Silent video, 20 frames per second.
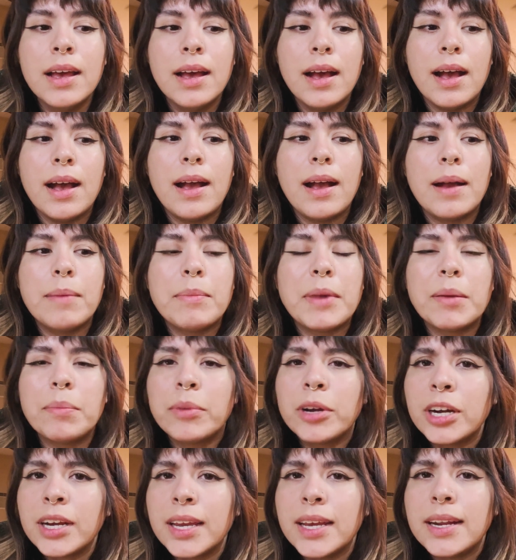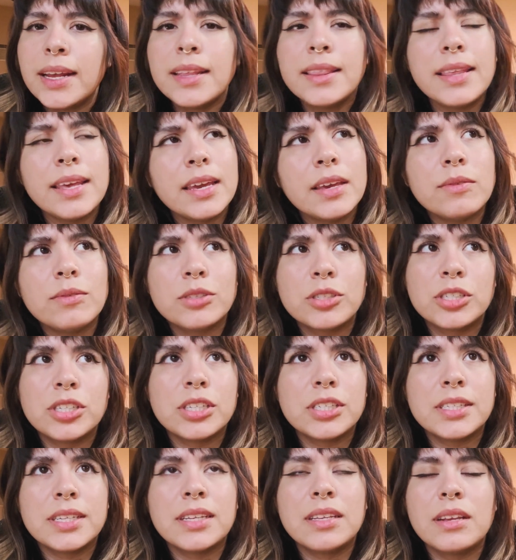My Birkin, I think it was
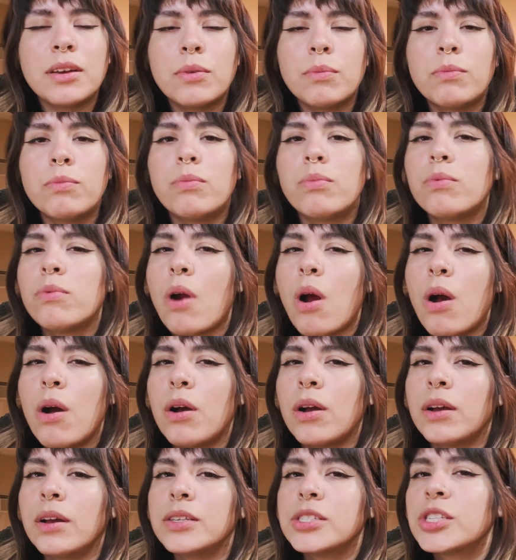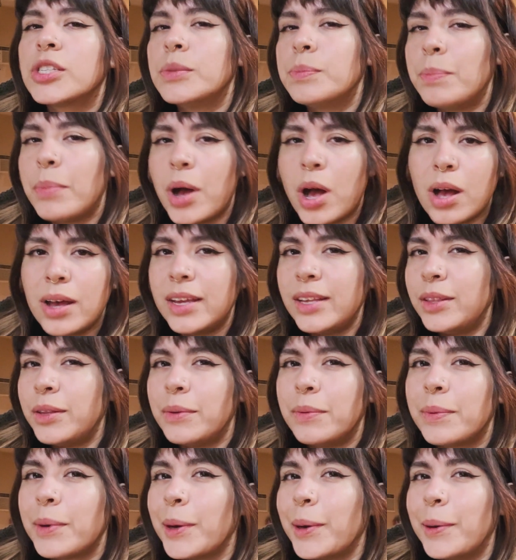just in the wrong spot in
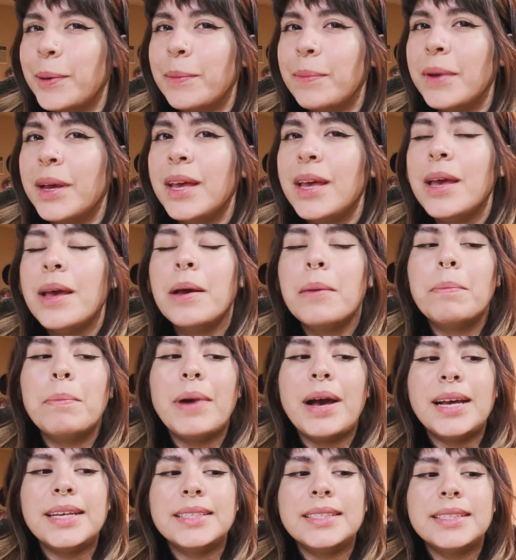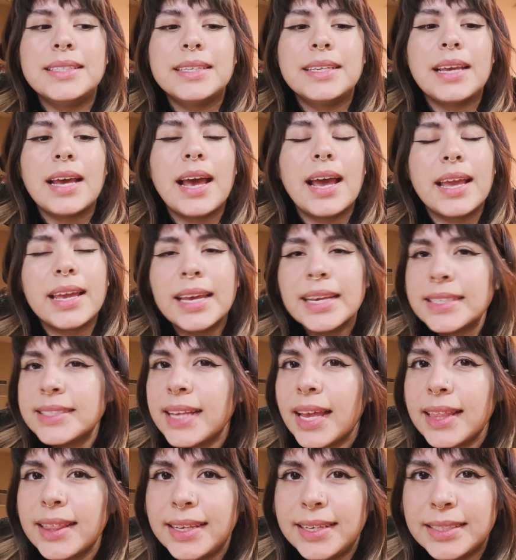the room, but I
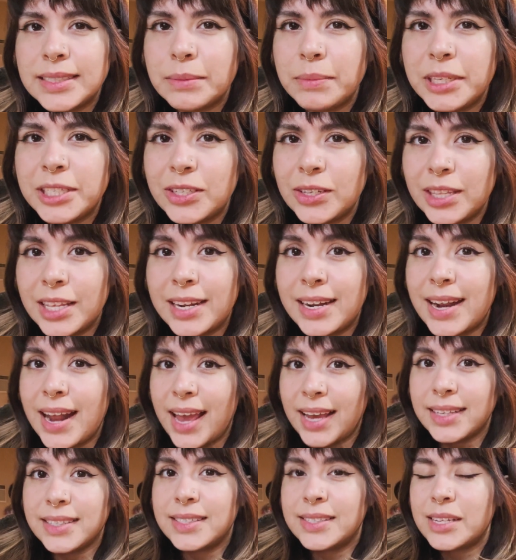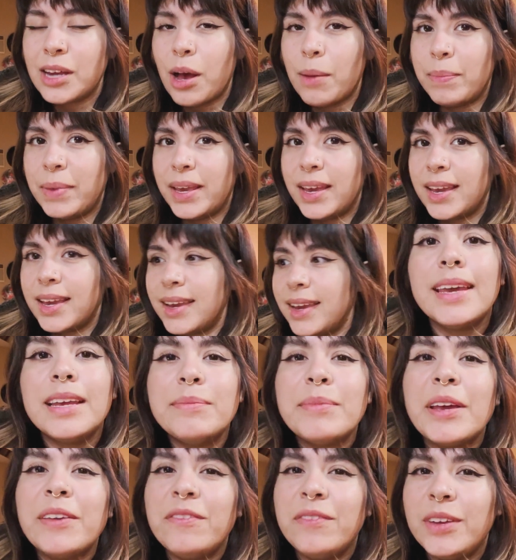guess that leads me to the next topic.
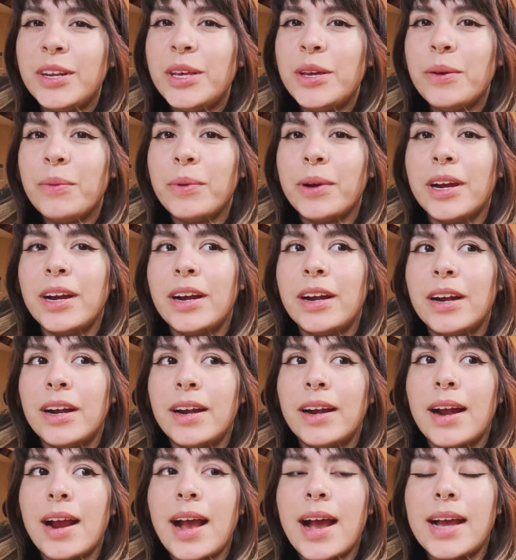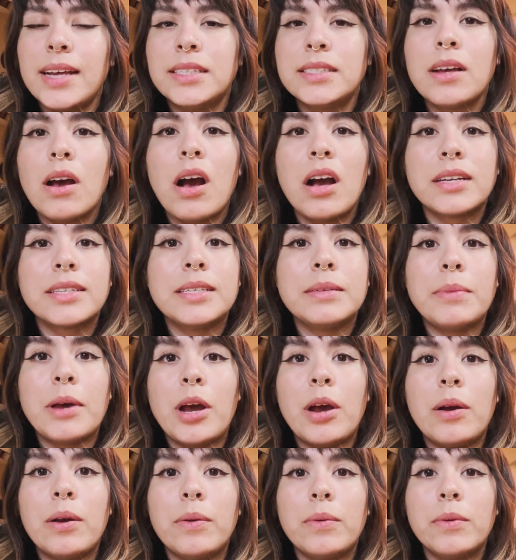In my video where I talked
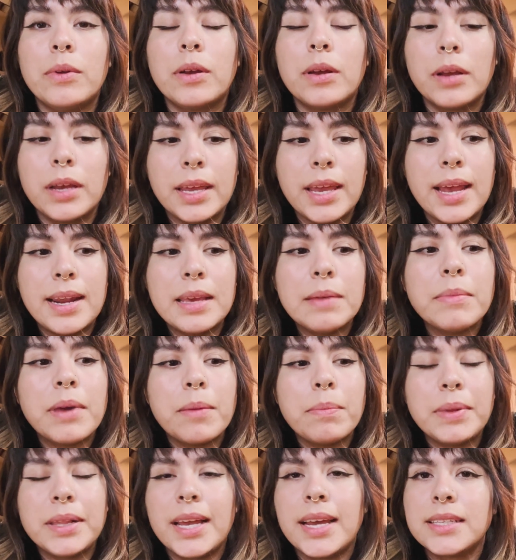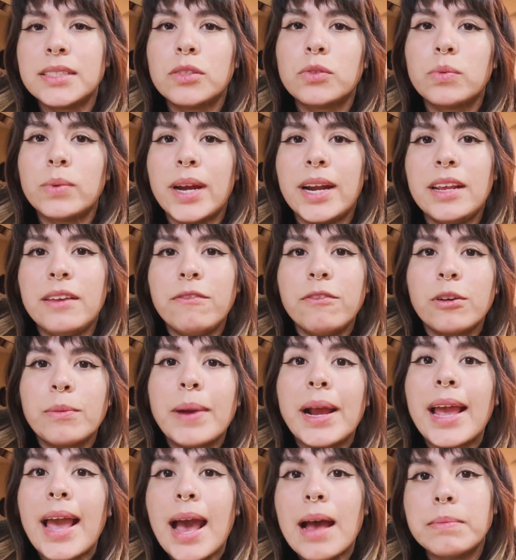about getting my plants ready for
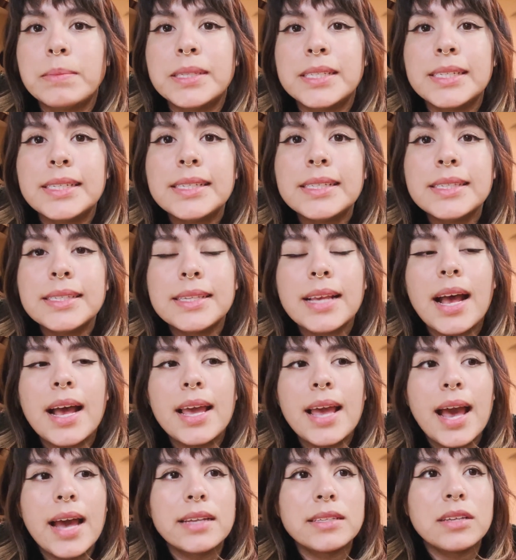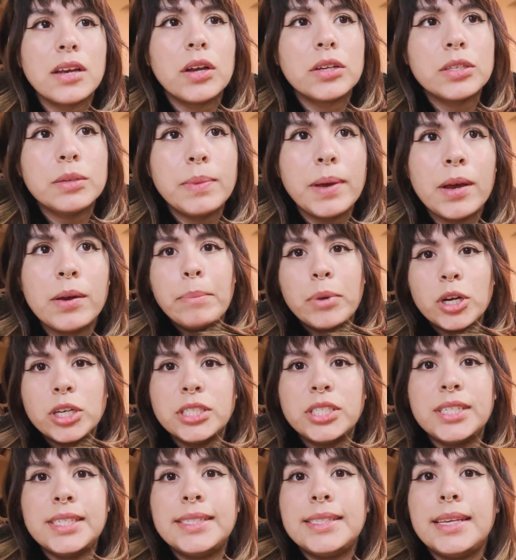my absence, I had talked about
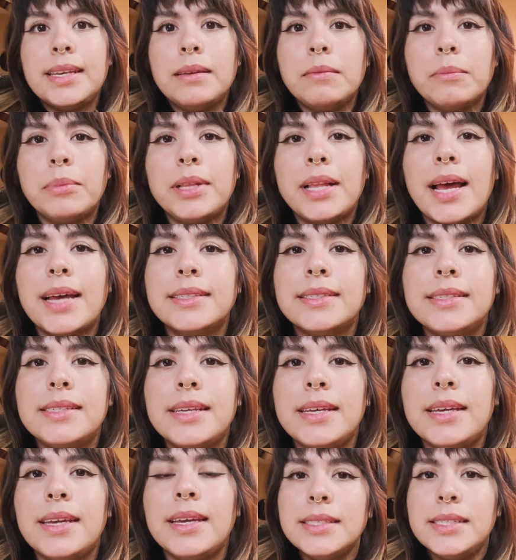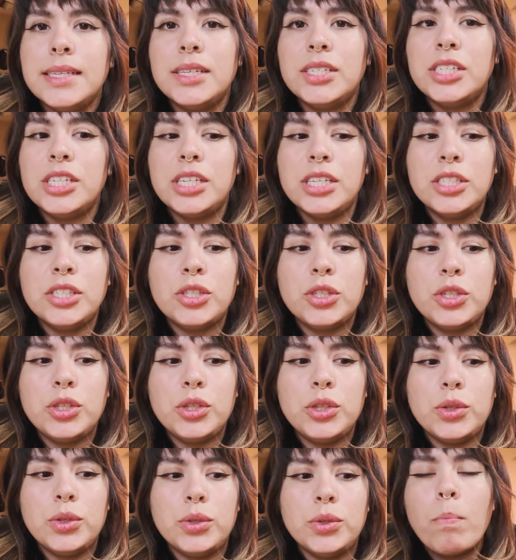purchasing plastic dishes
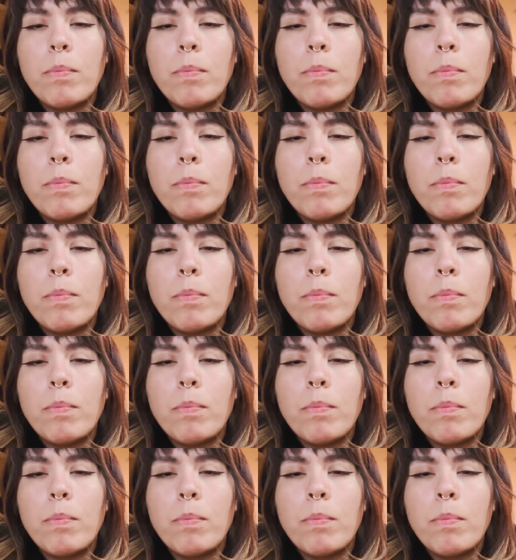to